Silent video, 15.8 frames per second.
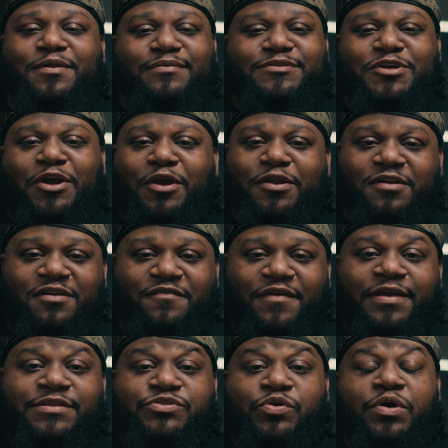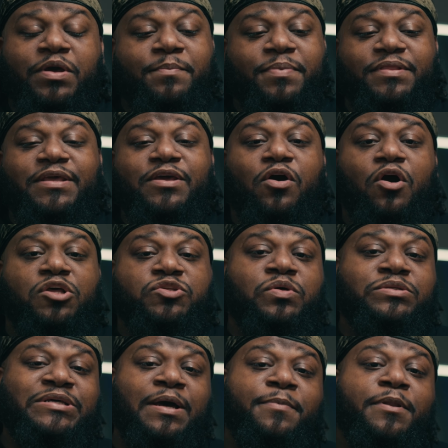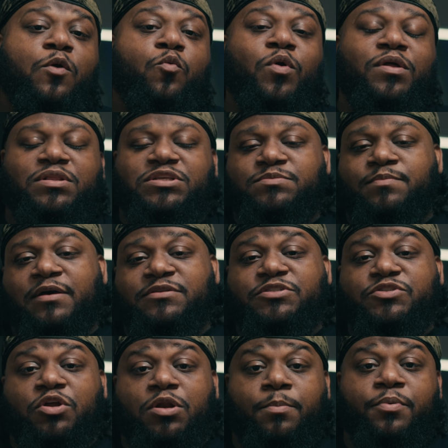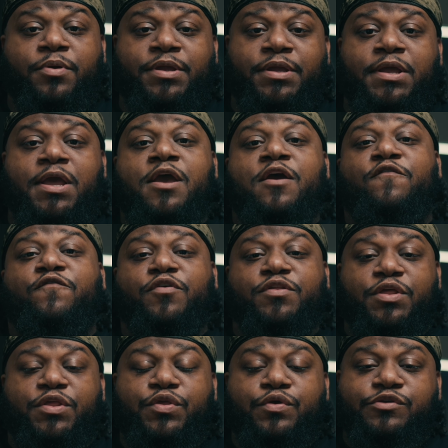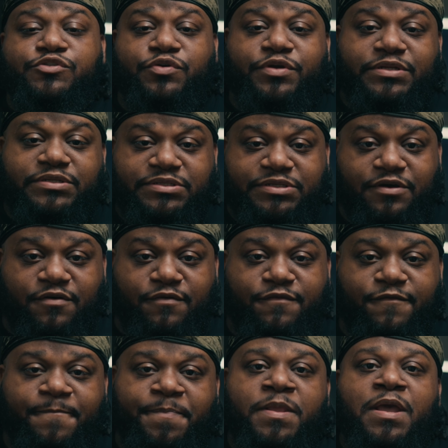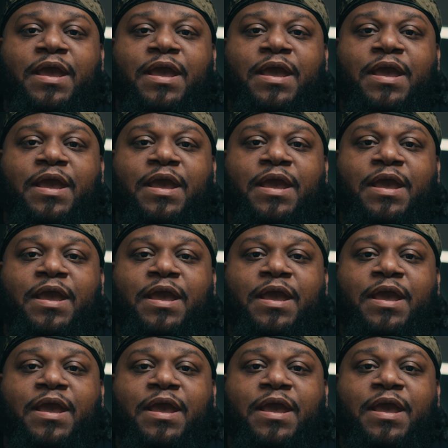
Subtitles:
turn the device on, but then also on top of that, what this mouse is going to bring for the user itself.